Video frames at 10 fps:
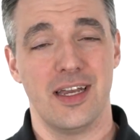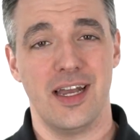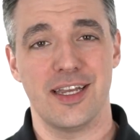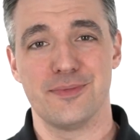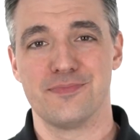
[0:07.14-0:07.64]

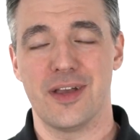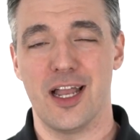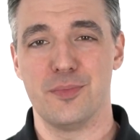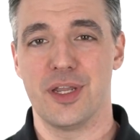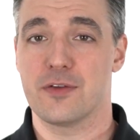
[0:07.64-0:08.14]
Hi,
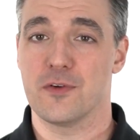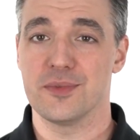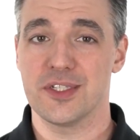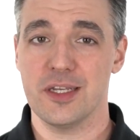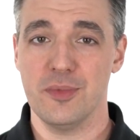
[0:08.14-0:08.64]
I'm Nick from
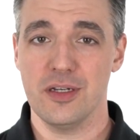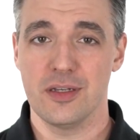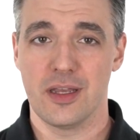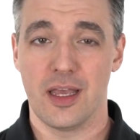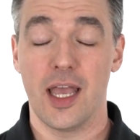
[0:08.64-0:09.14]
Sigma,
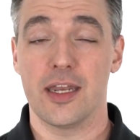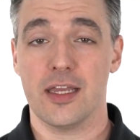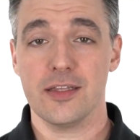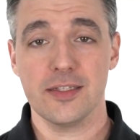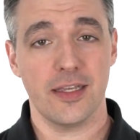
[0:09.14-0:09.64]
and
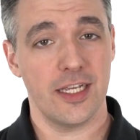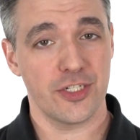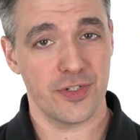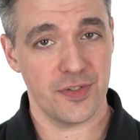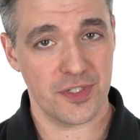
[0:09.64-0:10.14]
I'd like to
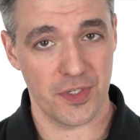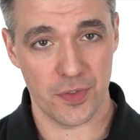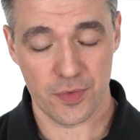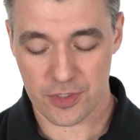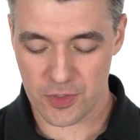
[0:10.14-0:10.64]
introduce
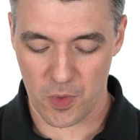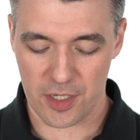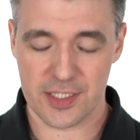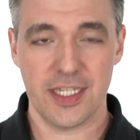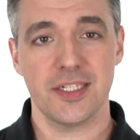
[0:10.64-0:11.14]
you to our
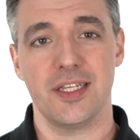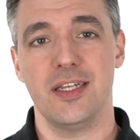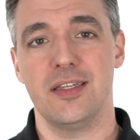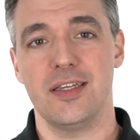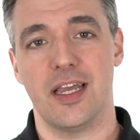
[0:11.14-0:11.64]

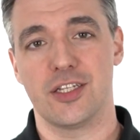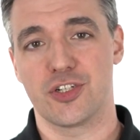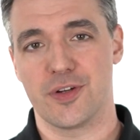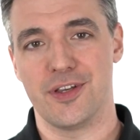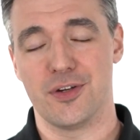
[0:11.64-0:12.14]
DC DN
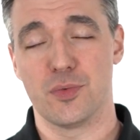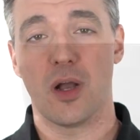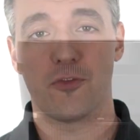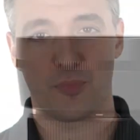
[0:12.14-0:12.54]
trio of